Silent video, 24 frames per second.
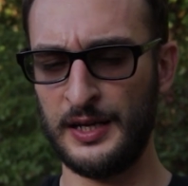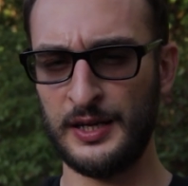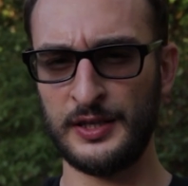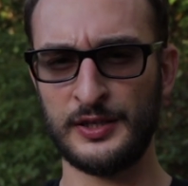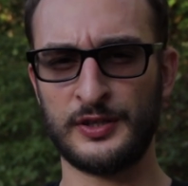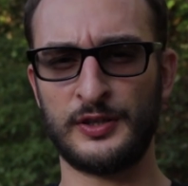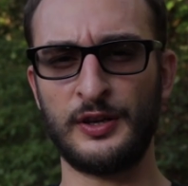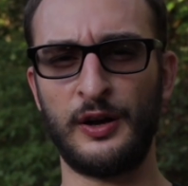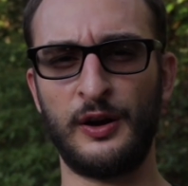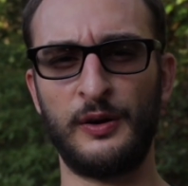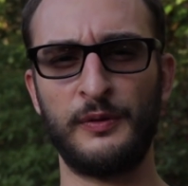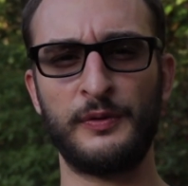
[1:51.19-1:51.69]

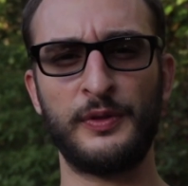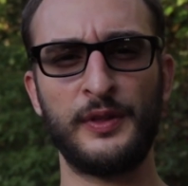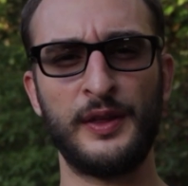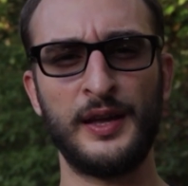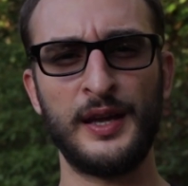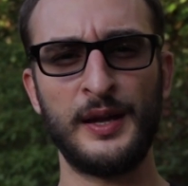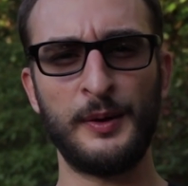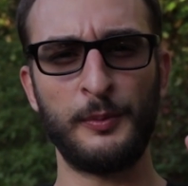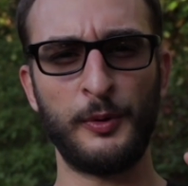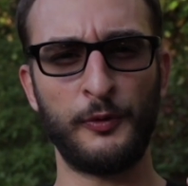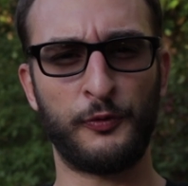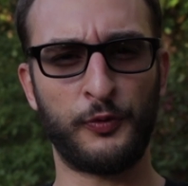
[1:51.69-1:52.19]
So
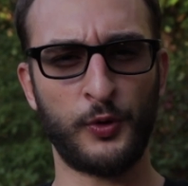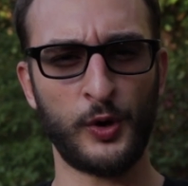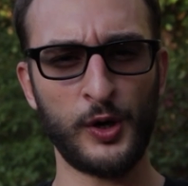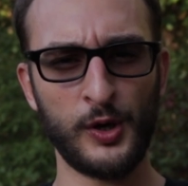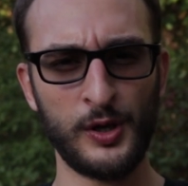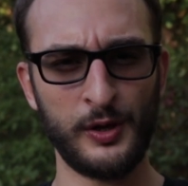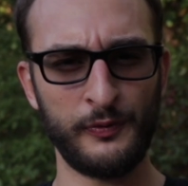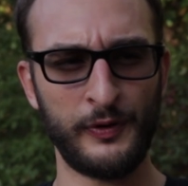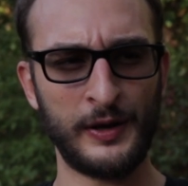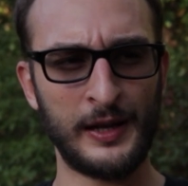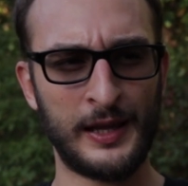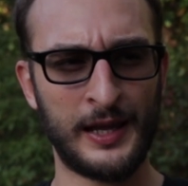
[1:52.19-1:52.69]
before you
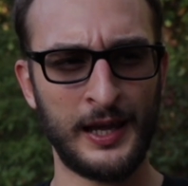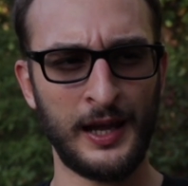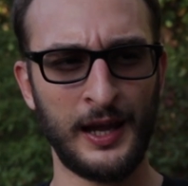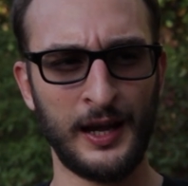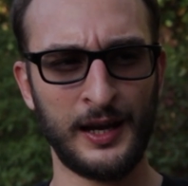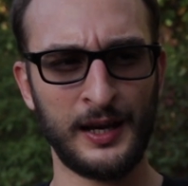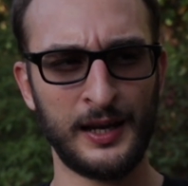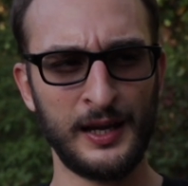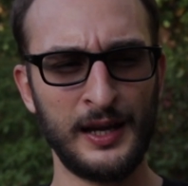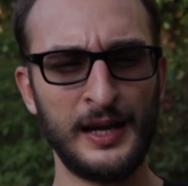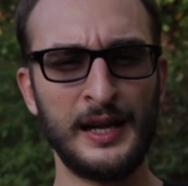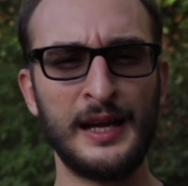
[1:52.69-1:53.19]
even
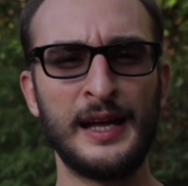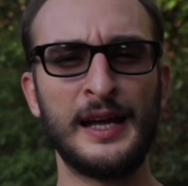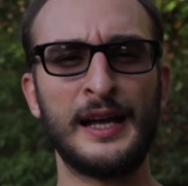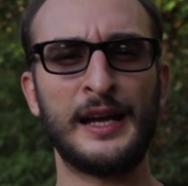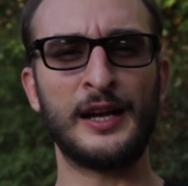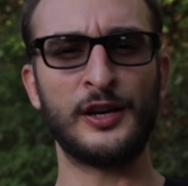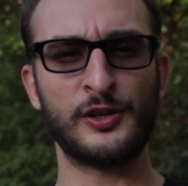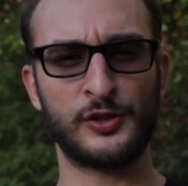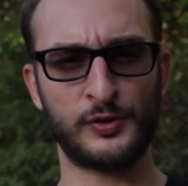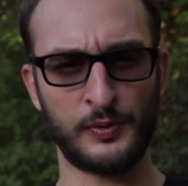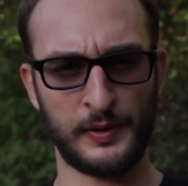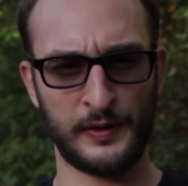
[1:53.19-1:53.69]
kick,
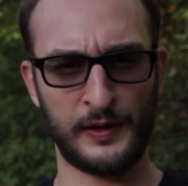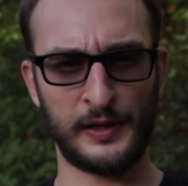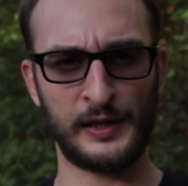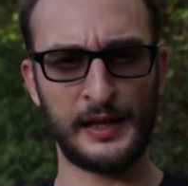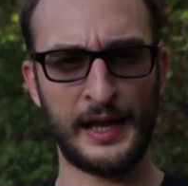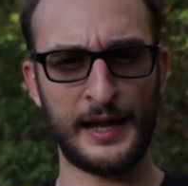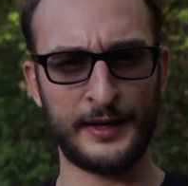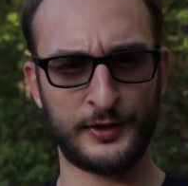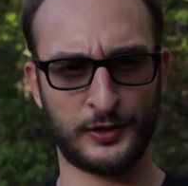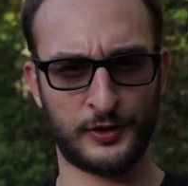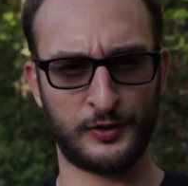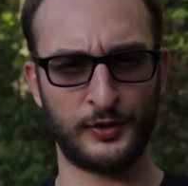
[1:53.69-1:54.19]
here's one of the
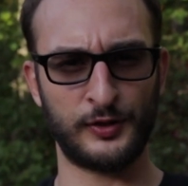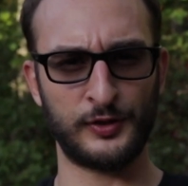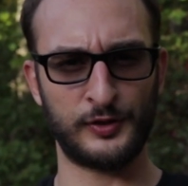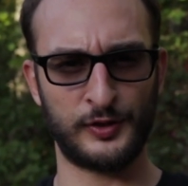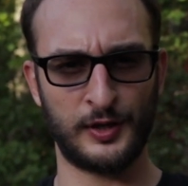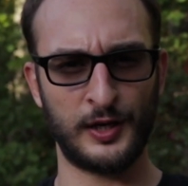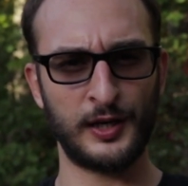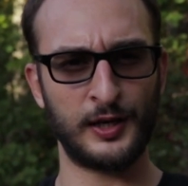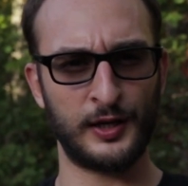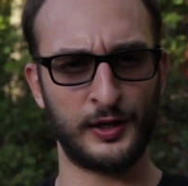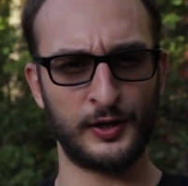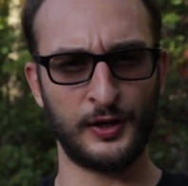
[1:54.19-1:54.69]
last drills
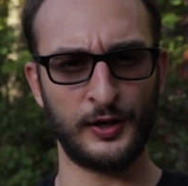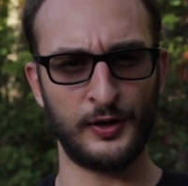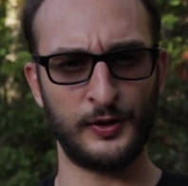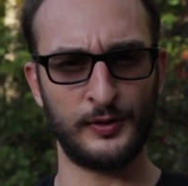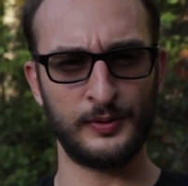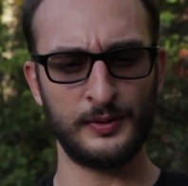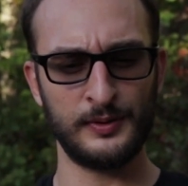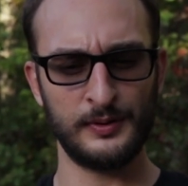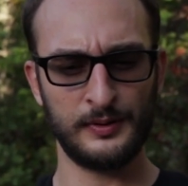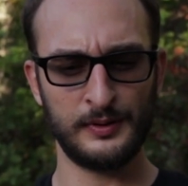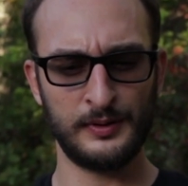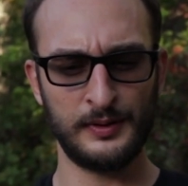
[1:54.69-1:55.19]
you're going to do,
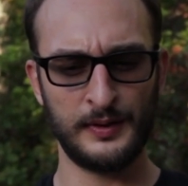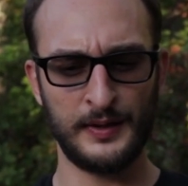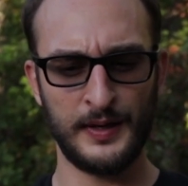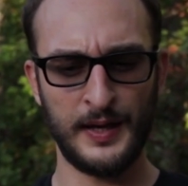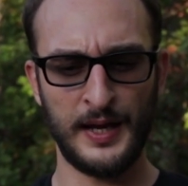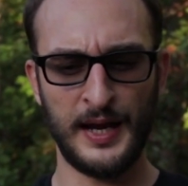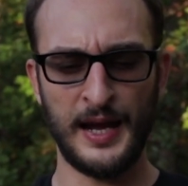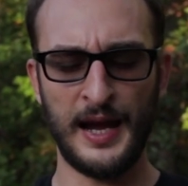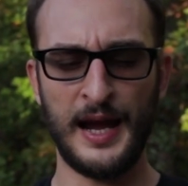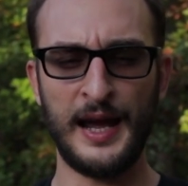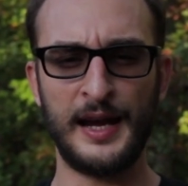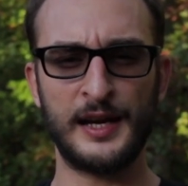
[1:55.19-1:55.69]

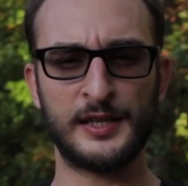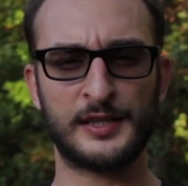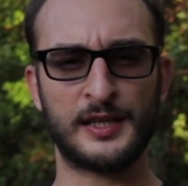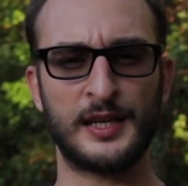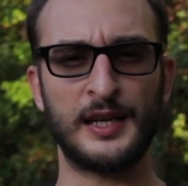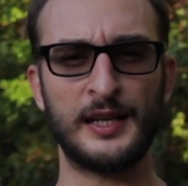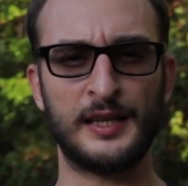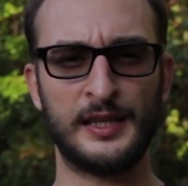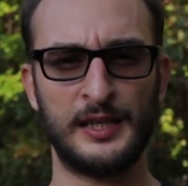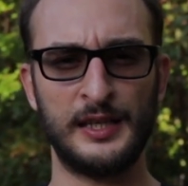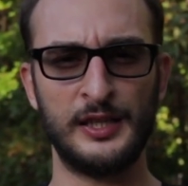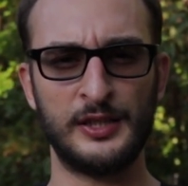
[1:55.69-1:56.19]
and it's
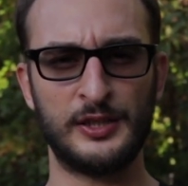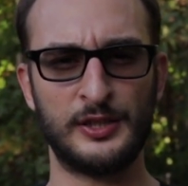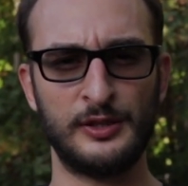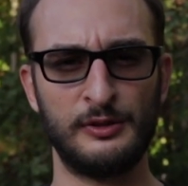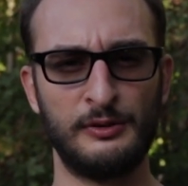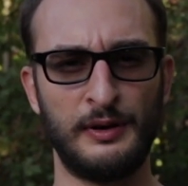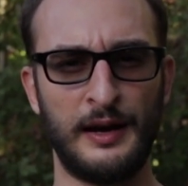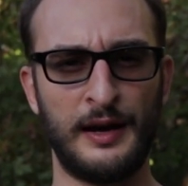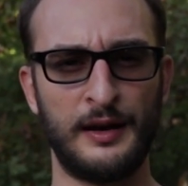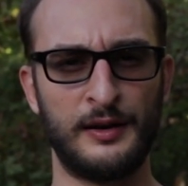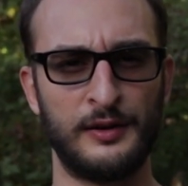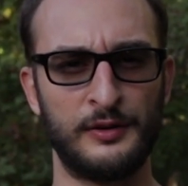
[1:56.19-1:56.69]
going to teach
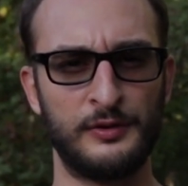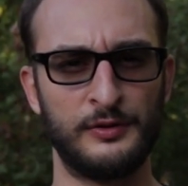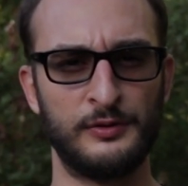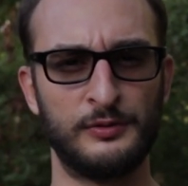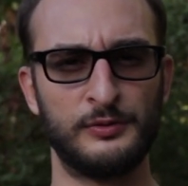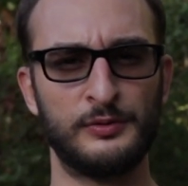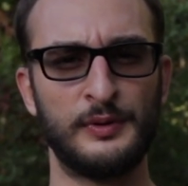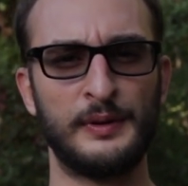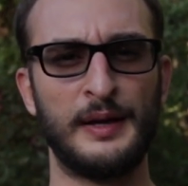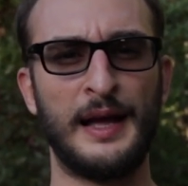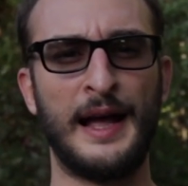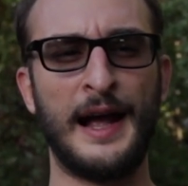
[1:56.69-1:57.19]
you how to
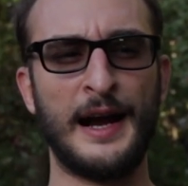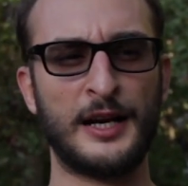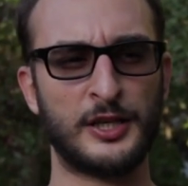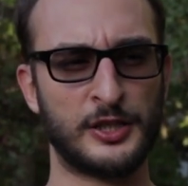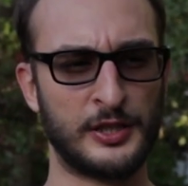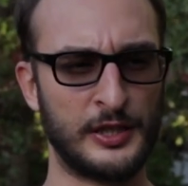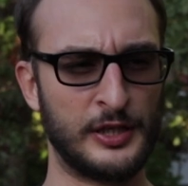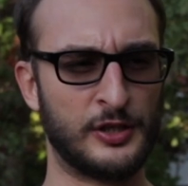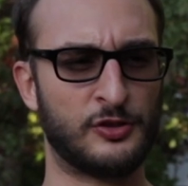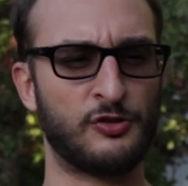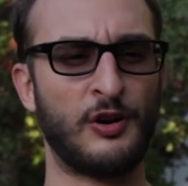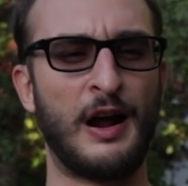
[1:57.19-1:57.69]

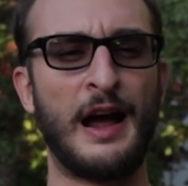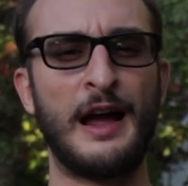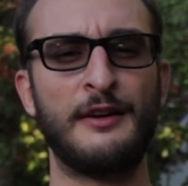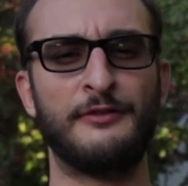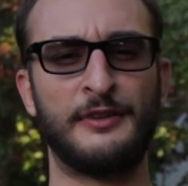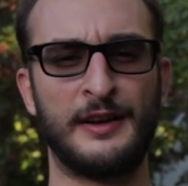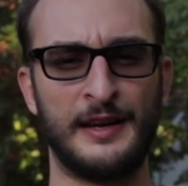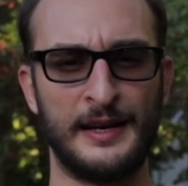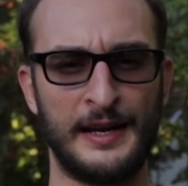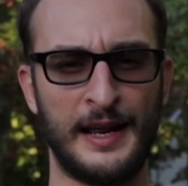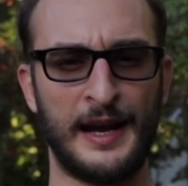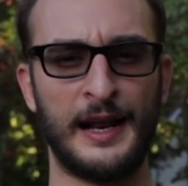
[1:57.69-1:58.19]
actually drive
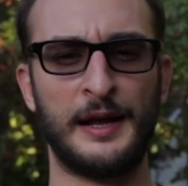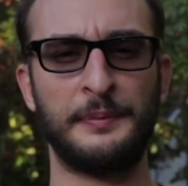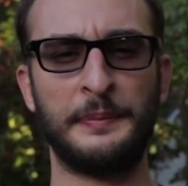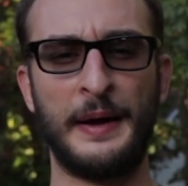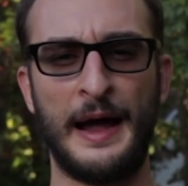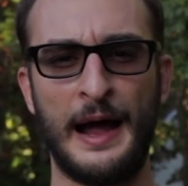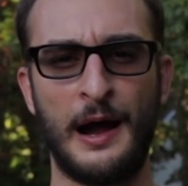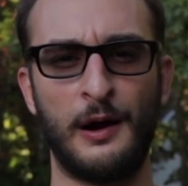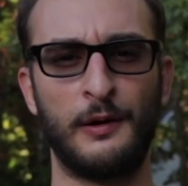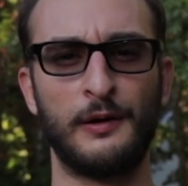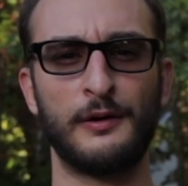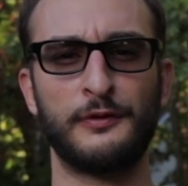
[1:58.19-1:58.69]
kinetic
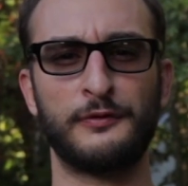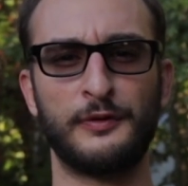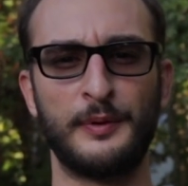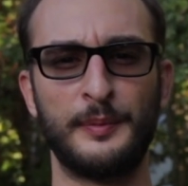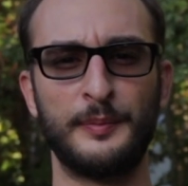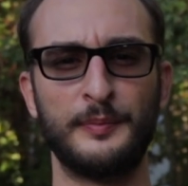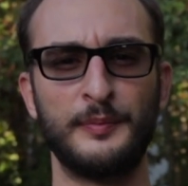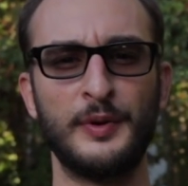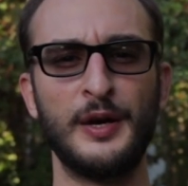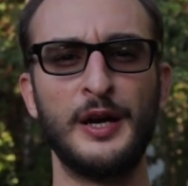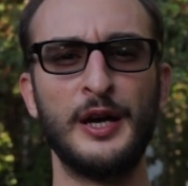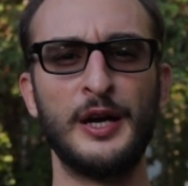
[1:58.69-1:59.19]
power from
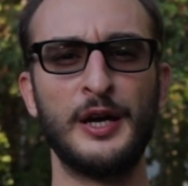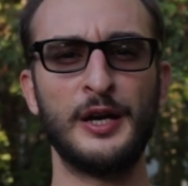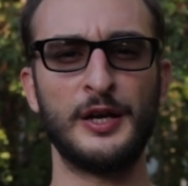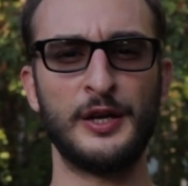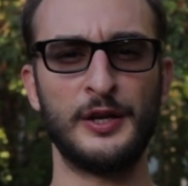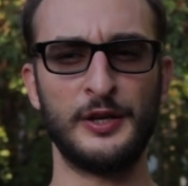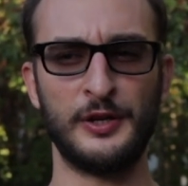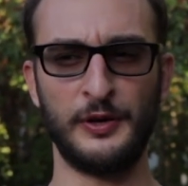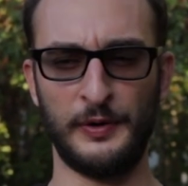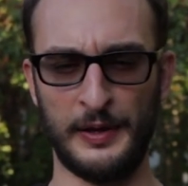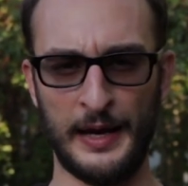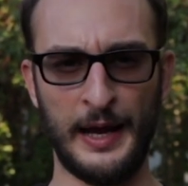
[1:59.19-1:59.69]

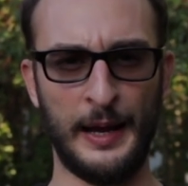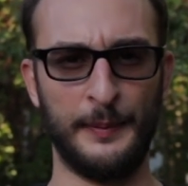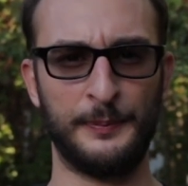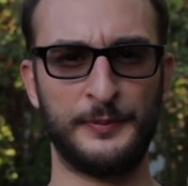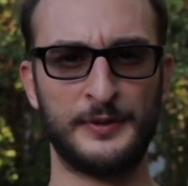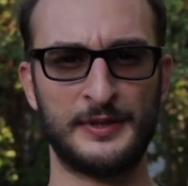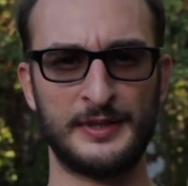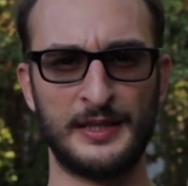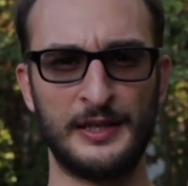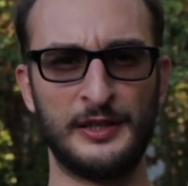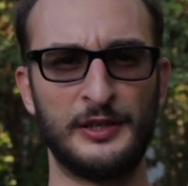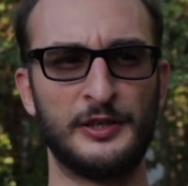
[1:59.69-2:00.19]
your
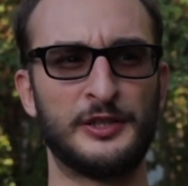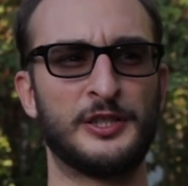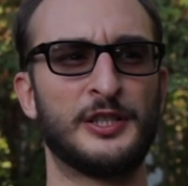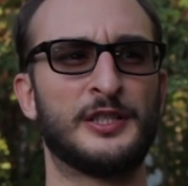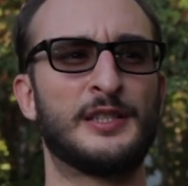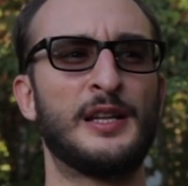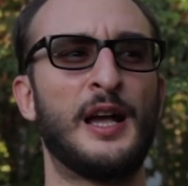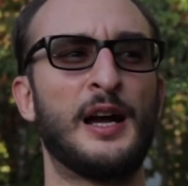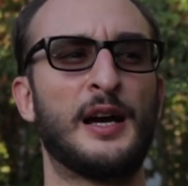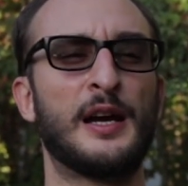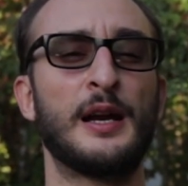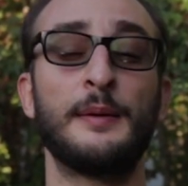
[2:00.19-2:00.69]
hips. And you're
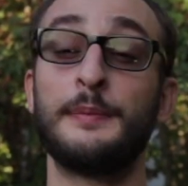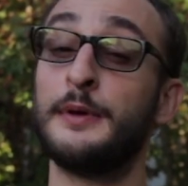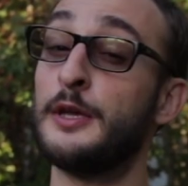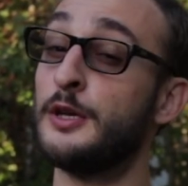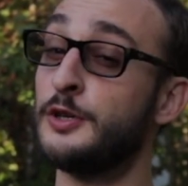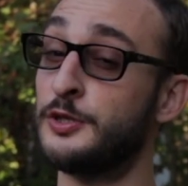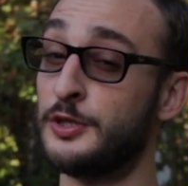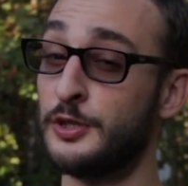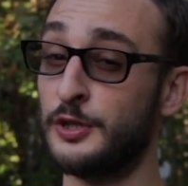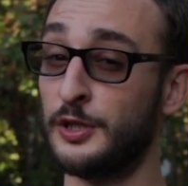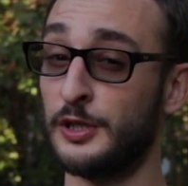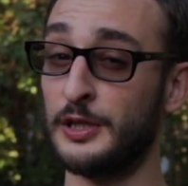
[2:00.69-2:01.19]
just not going to be
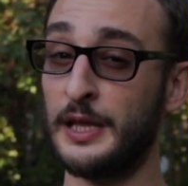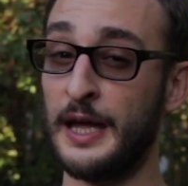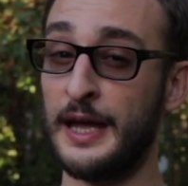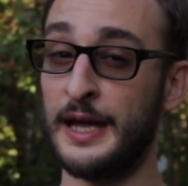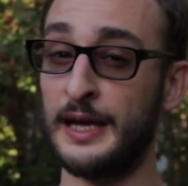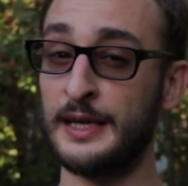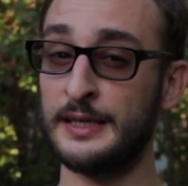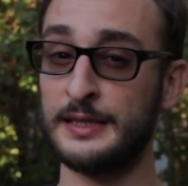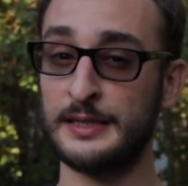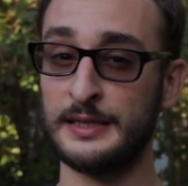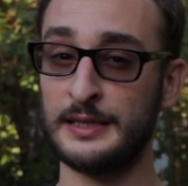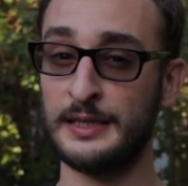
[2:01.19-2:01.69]
using your
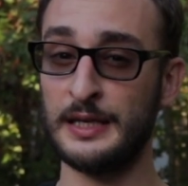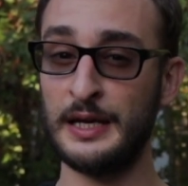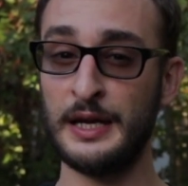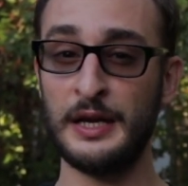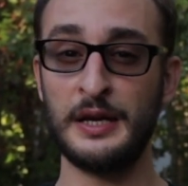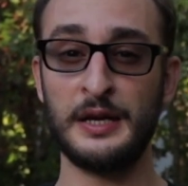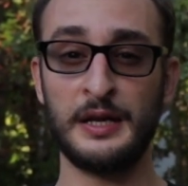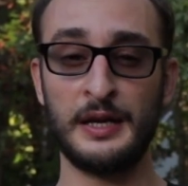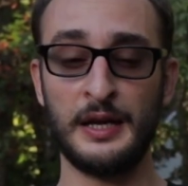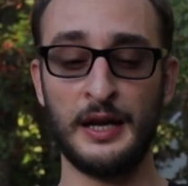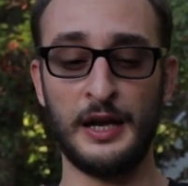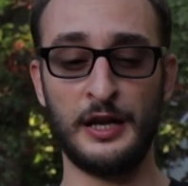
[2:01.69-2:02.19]
legs
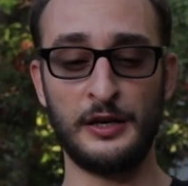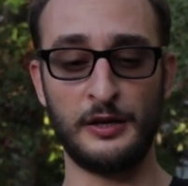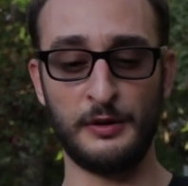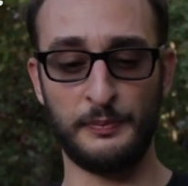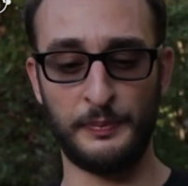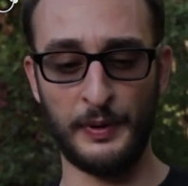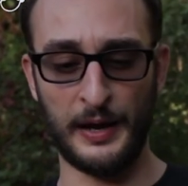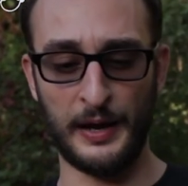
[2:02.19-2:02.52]
and your